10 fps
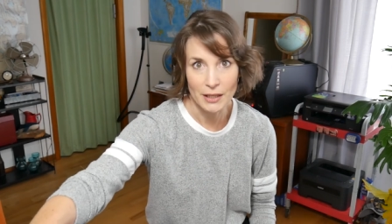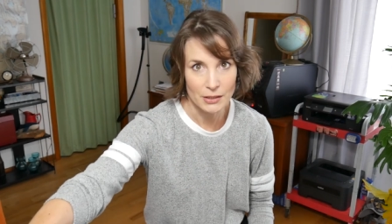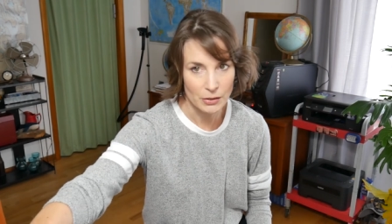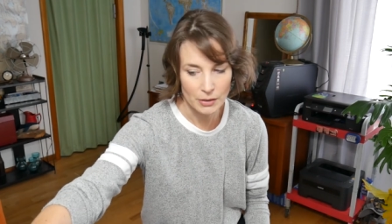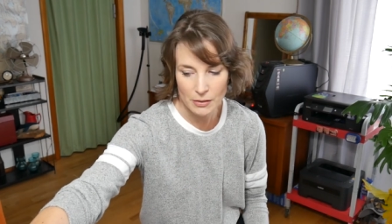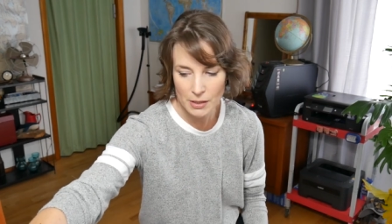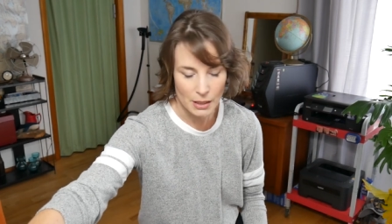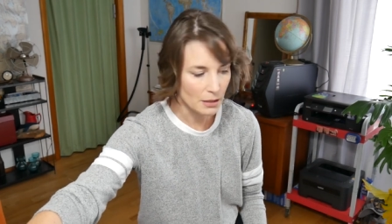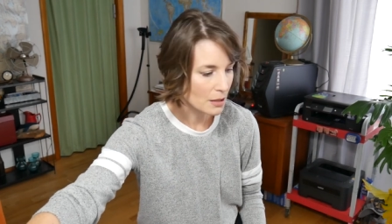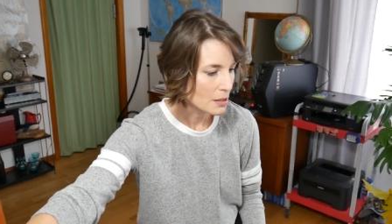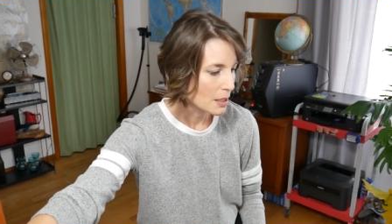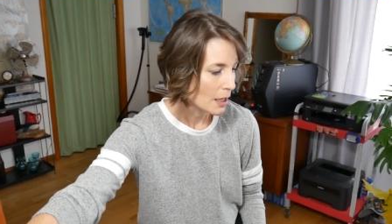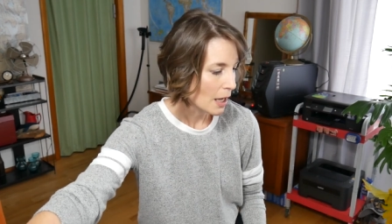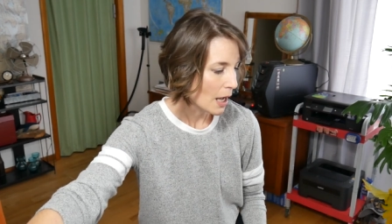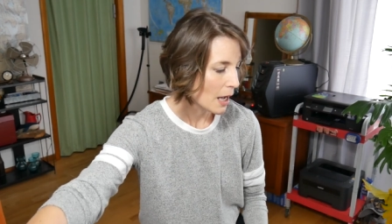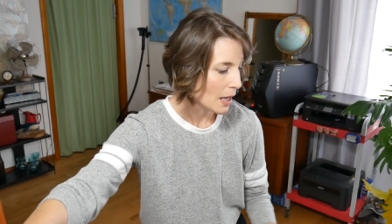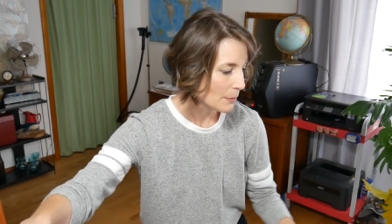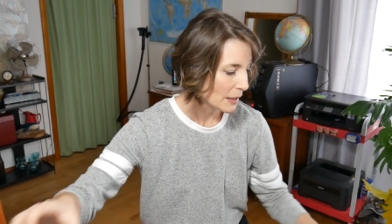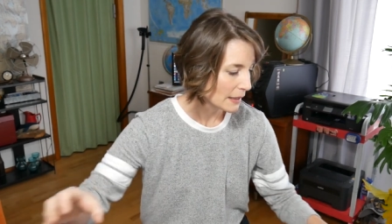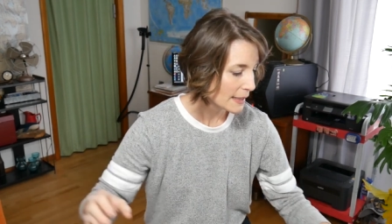I do, use it.
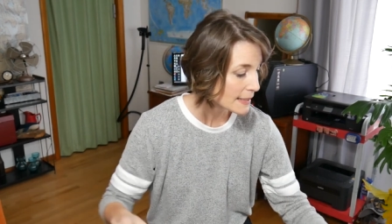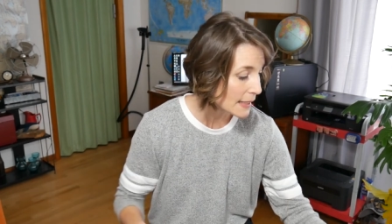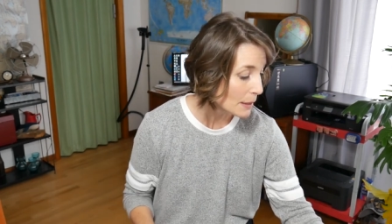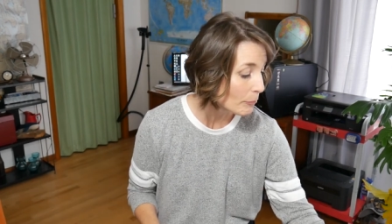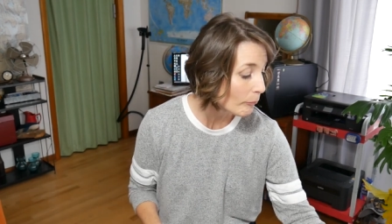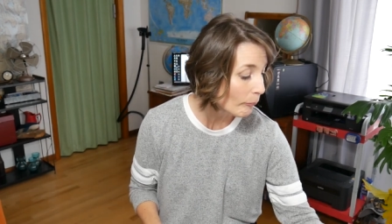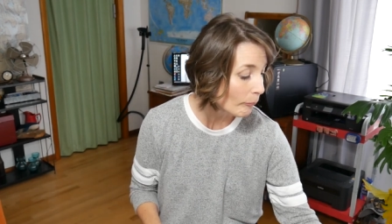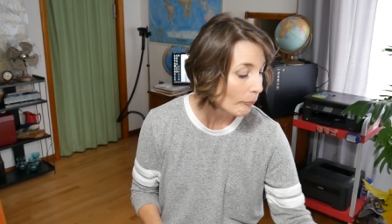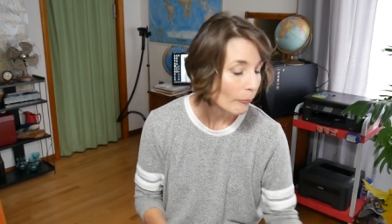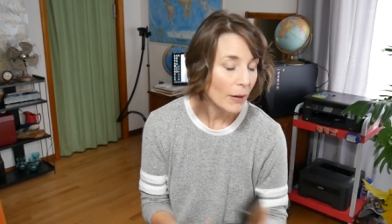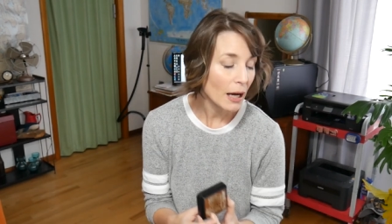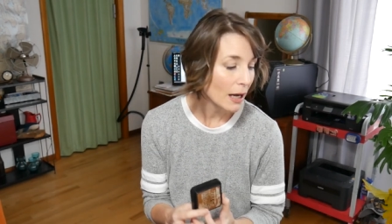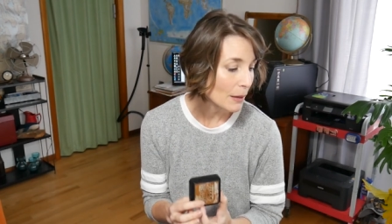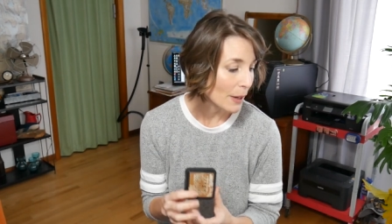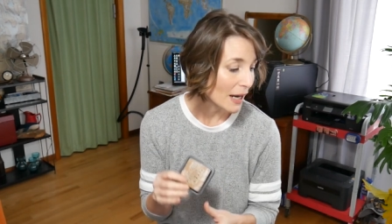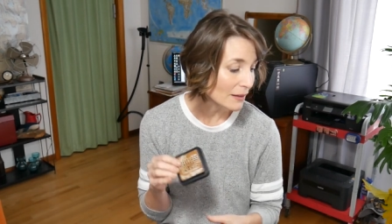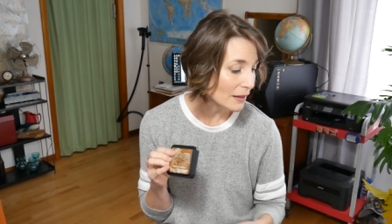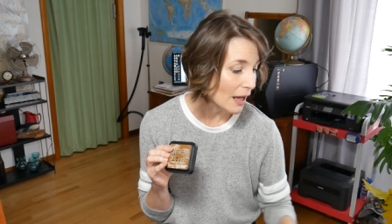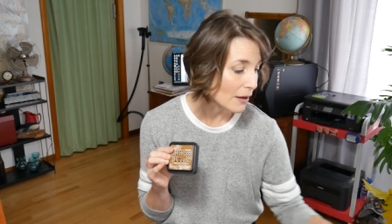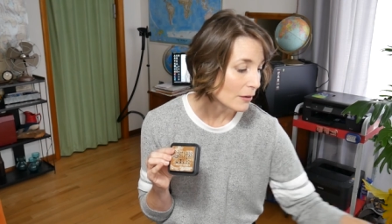Um, let's see. Um, I
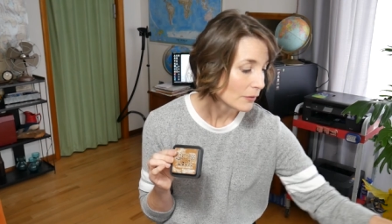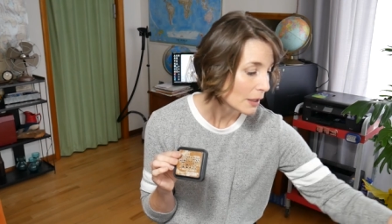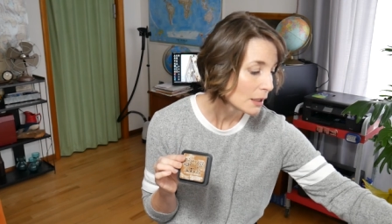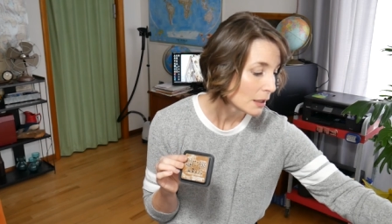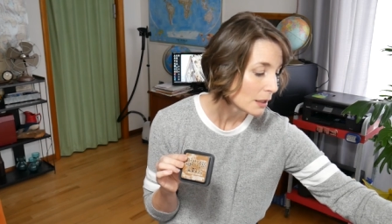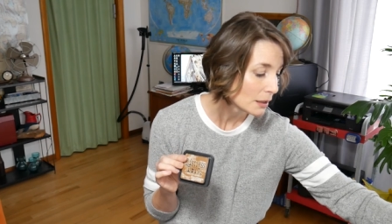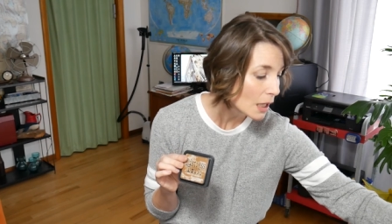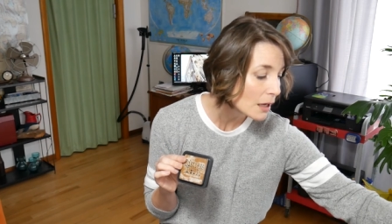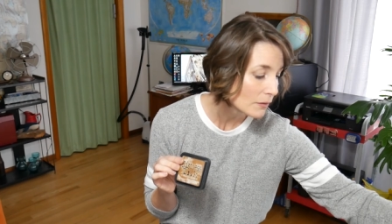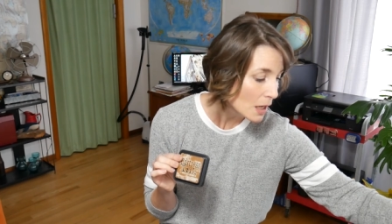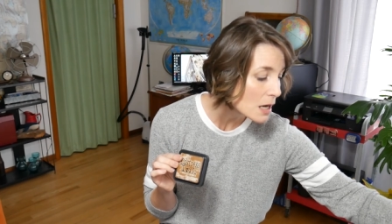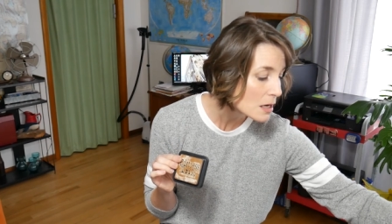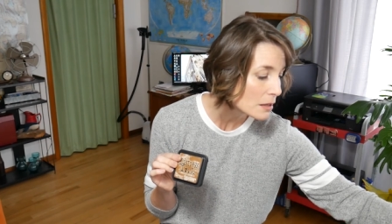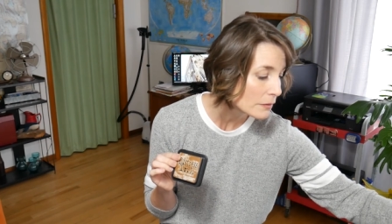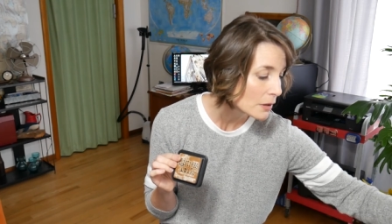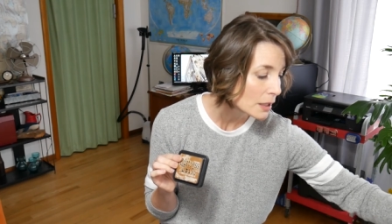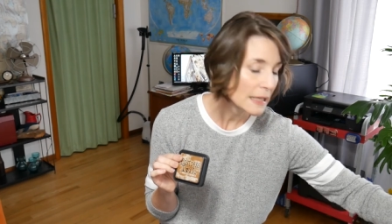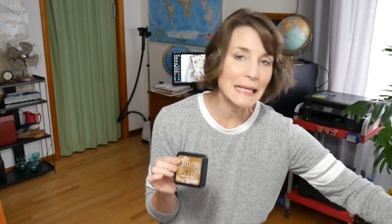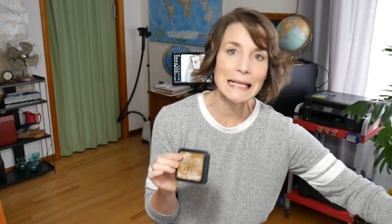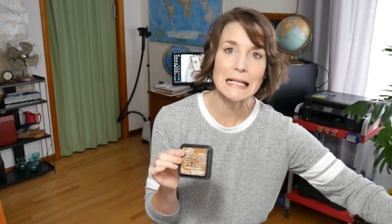love love love
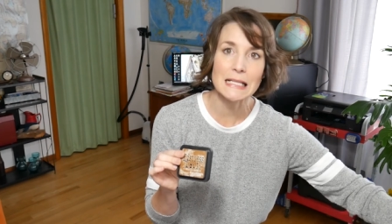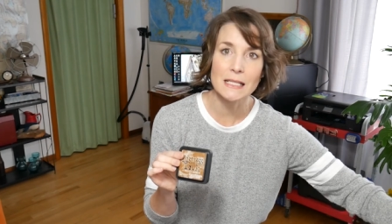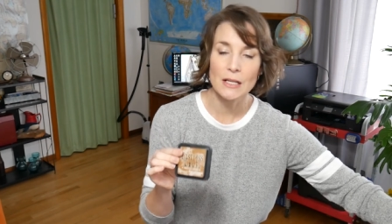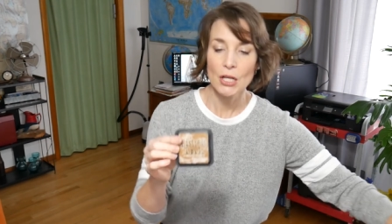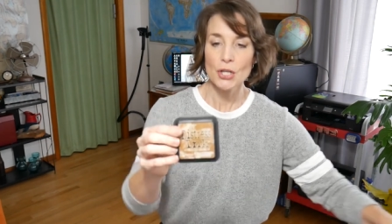inks.